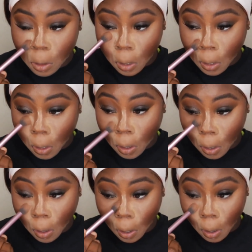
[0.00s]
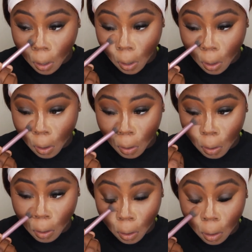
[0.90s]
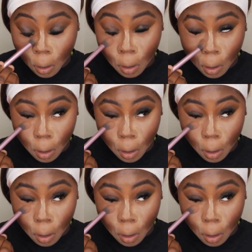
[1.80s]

trick is this?